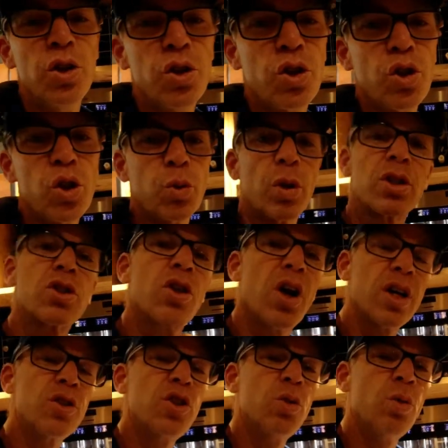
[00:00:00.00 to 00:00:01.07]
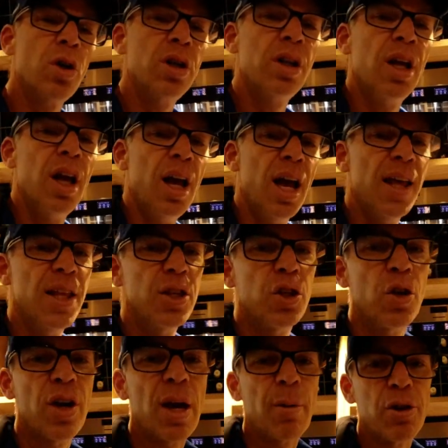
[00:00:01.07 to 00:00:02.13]
You choose what size you want and
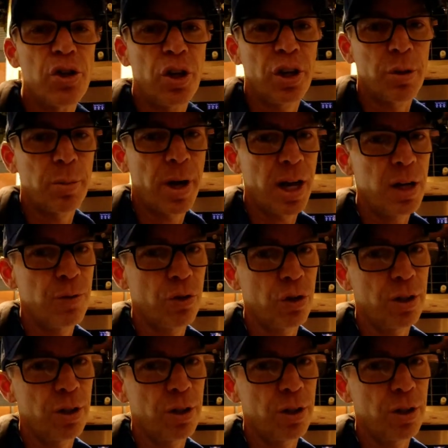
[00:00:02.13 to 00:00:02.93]
you know how much you want to pay